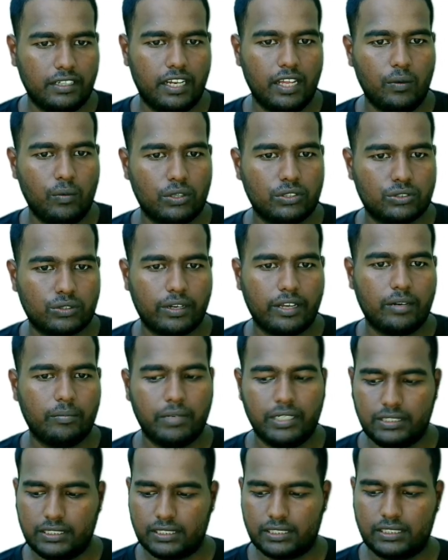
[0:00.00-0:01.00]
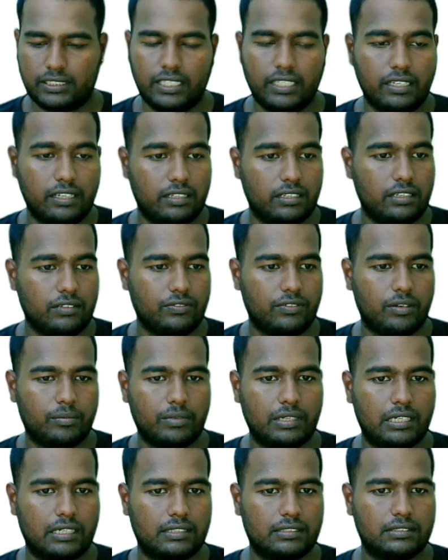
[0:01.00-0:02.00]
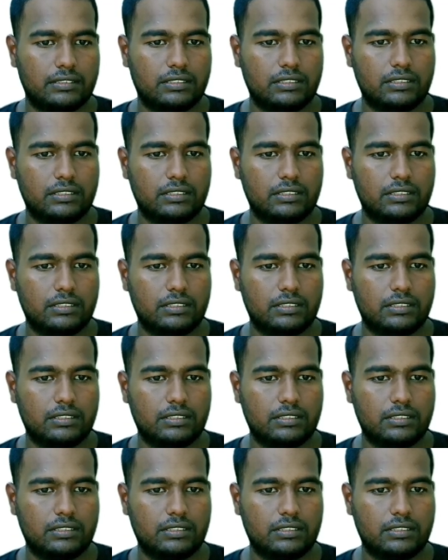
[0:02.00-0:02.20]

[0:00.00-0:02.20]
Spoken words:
D1 square by 16 in the formula.